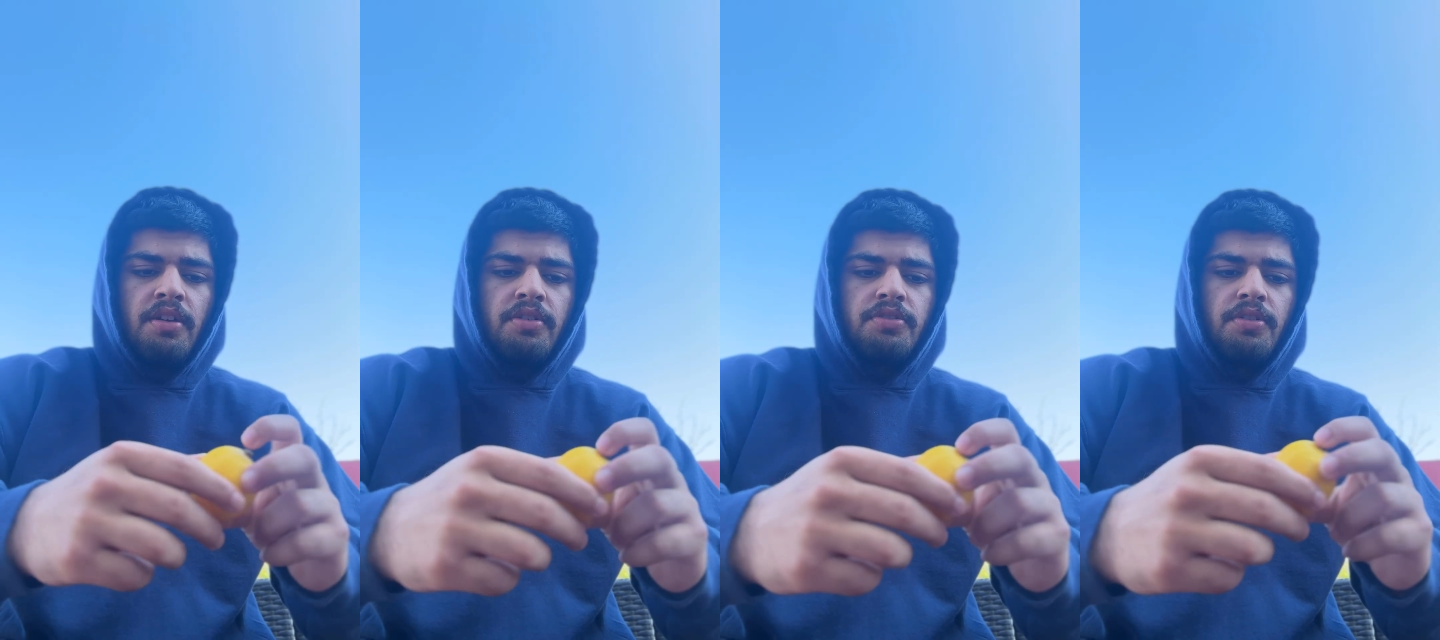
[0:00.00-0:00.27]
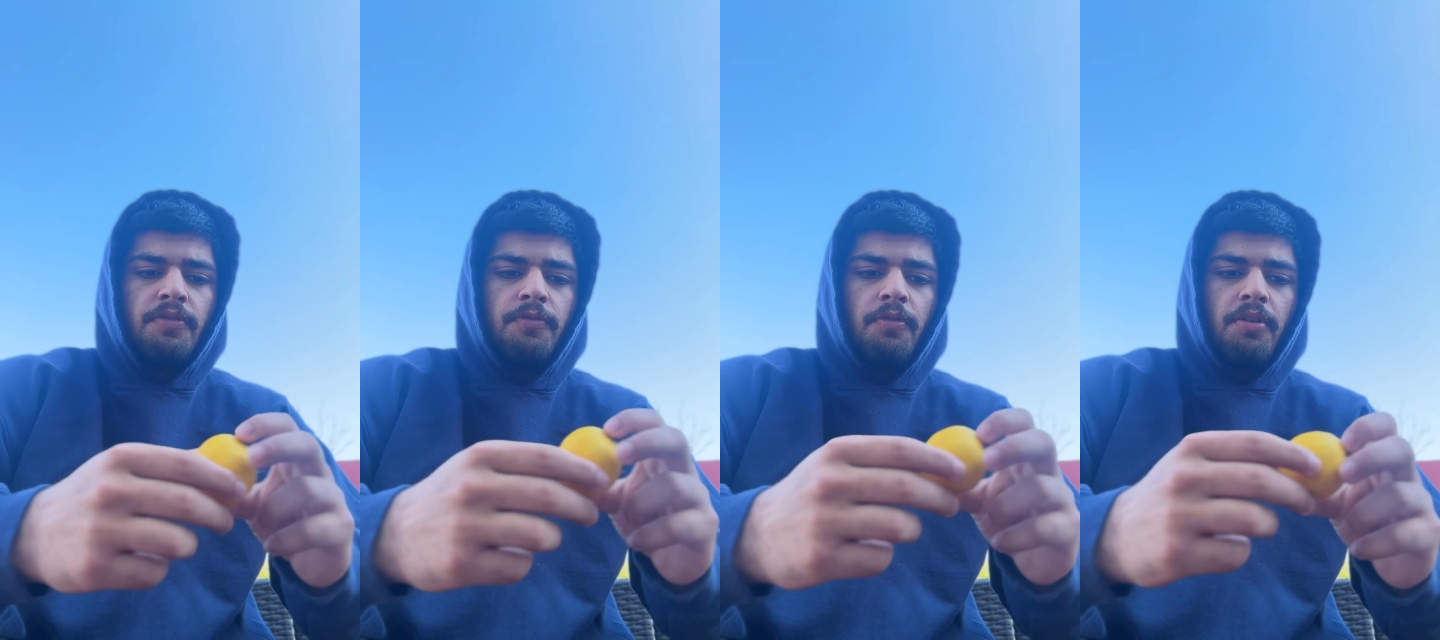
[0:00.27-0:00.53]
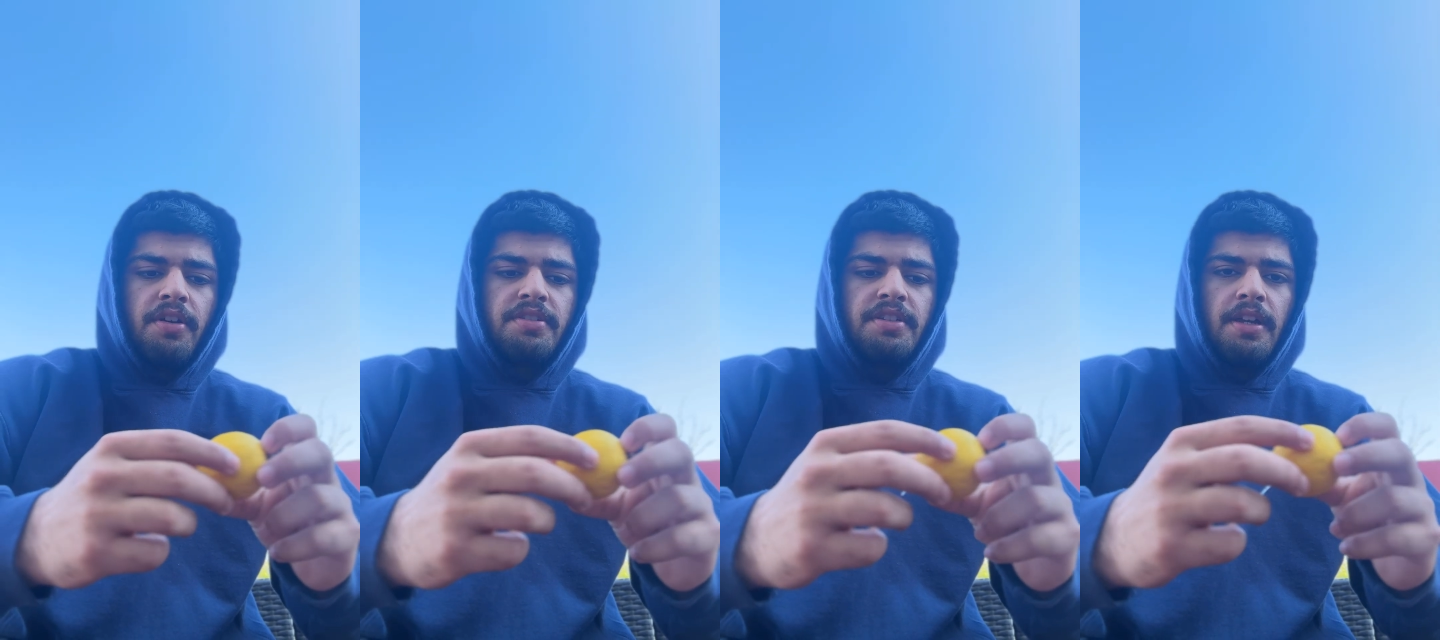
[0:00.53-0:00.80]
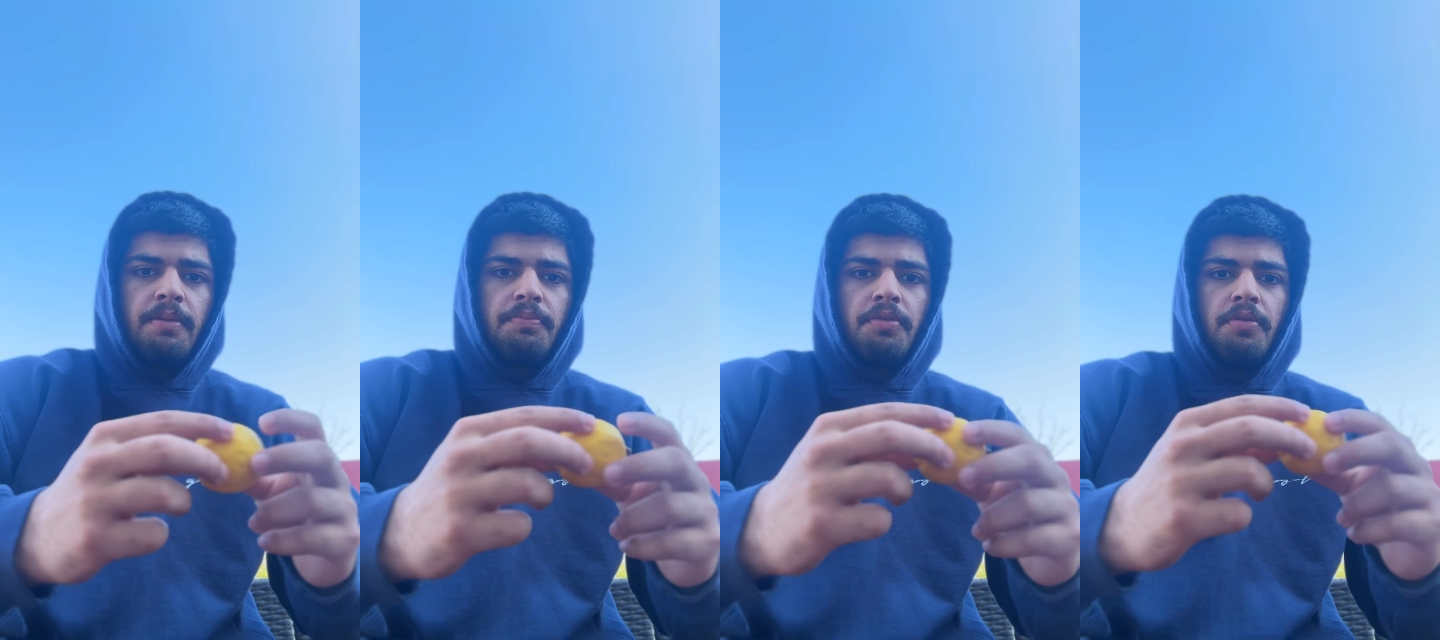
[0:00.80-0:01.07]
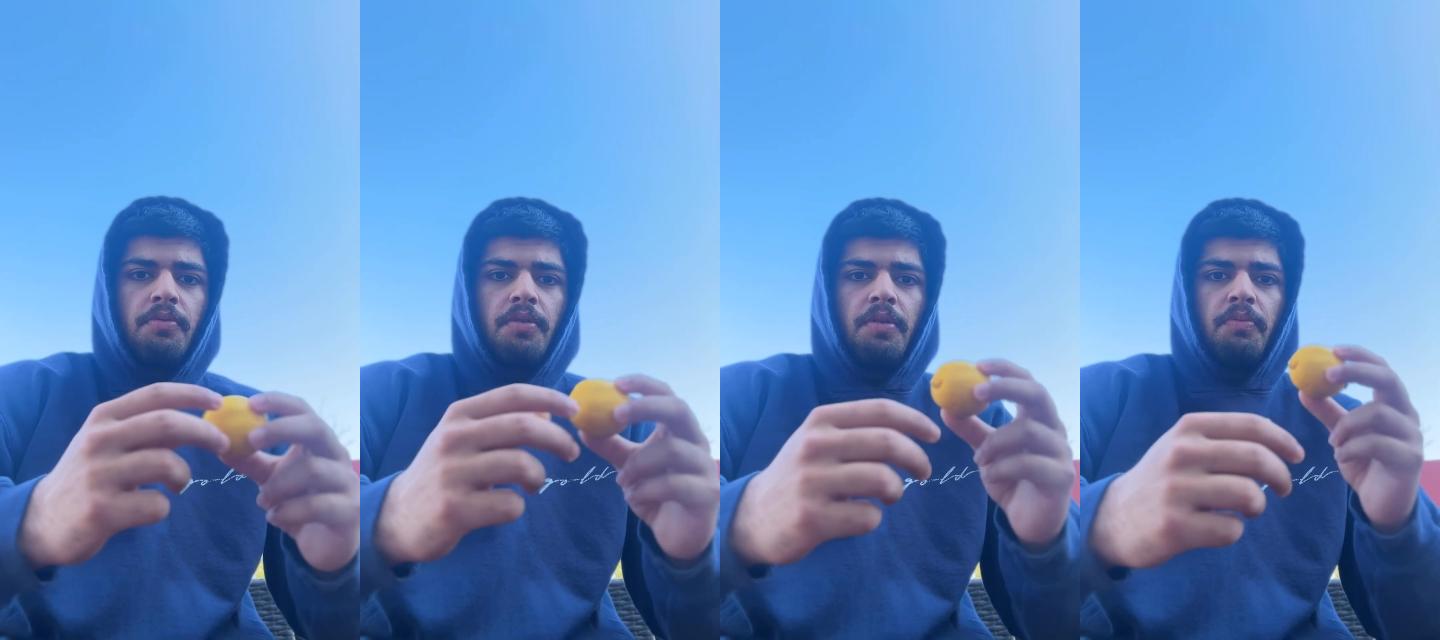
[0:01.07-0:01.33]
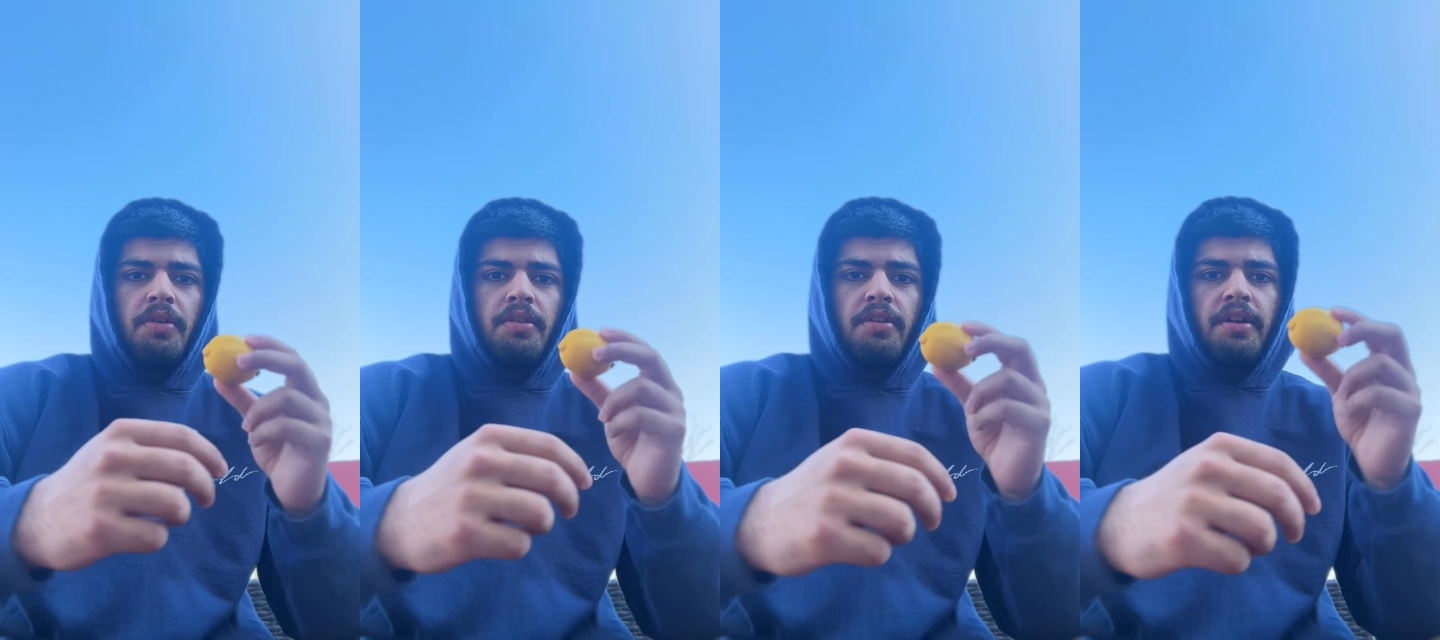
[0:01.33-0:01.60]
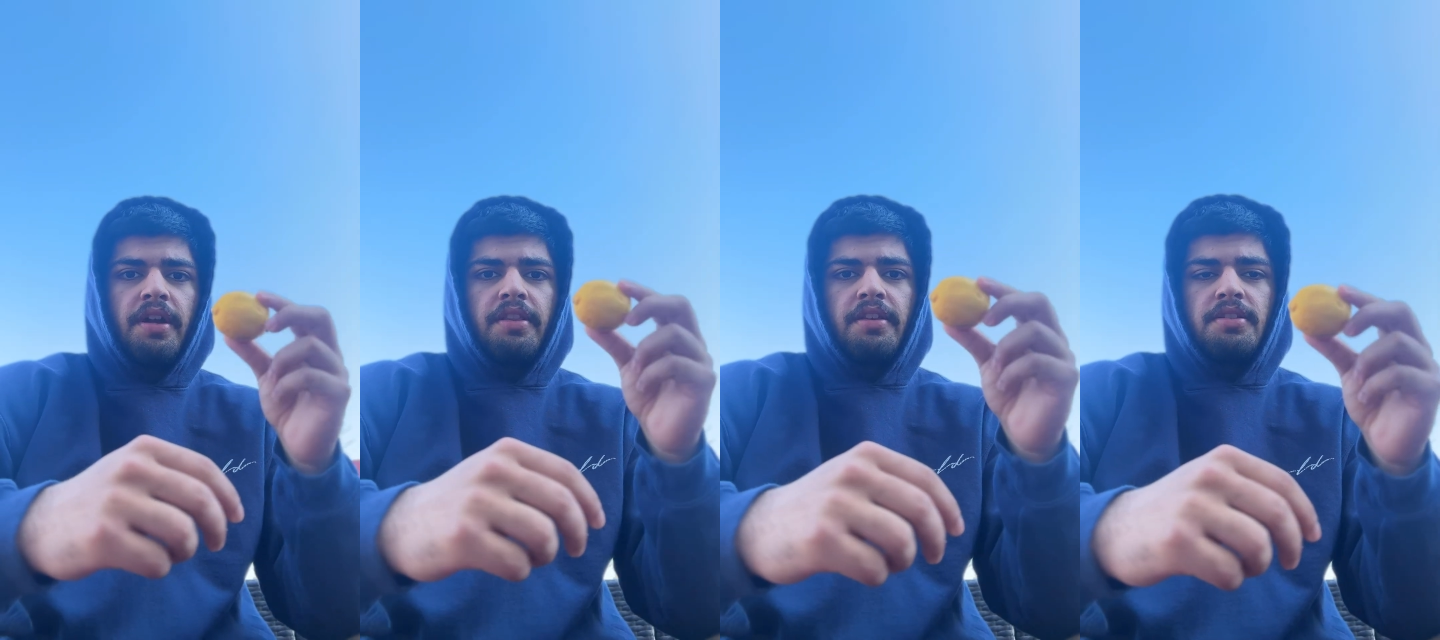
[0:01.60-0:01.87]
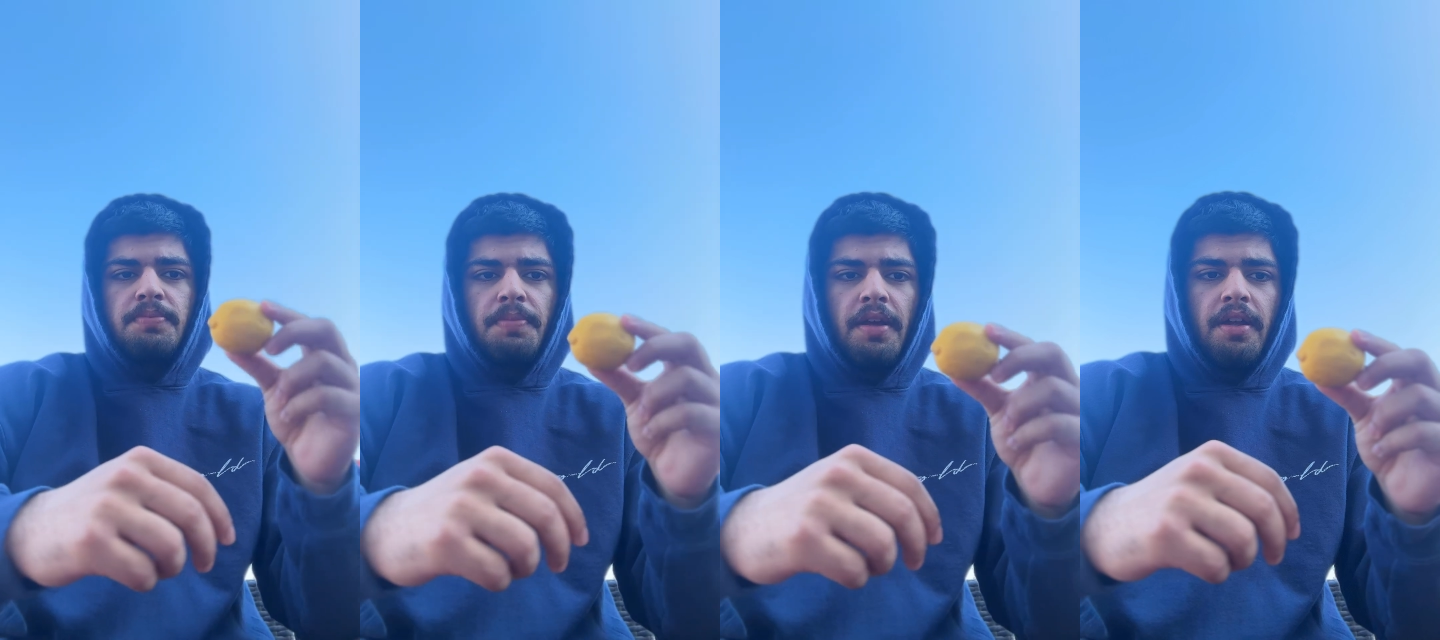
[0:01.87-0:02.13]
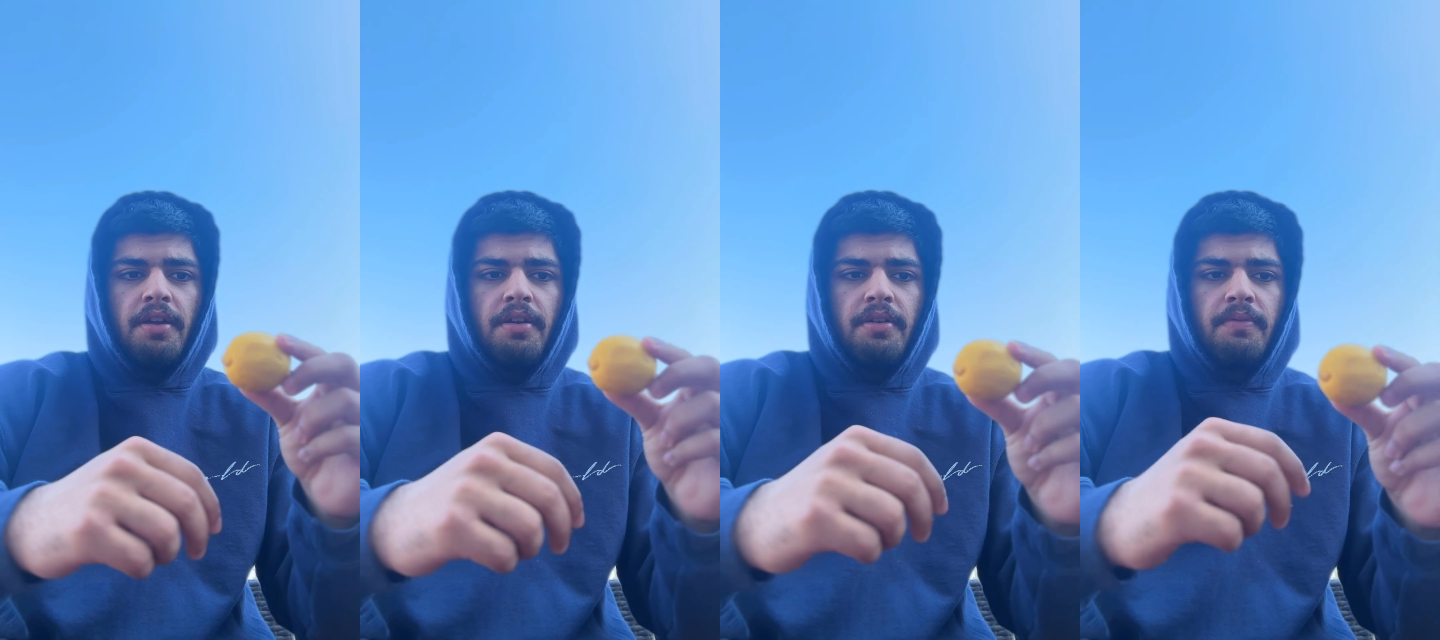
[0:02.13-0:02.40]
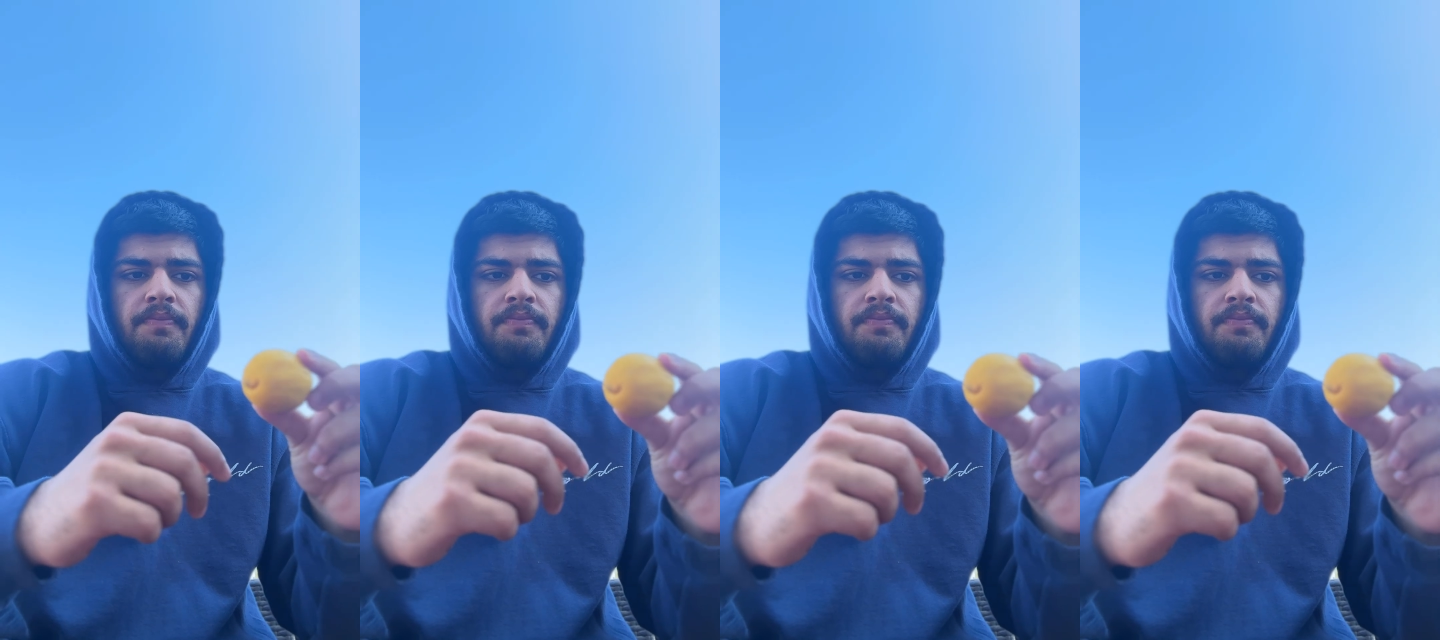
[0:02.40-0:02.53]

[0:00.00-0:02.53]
So for example, when we look at this pear,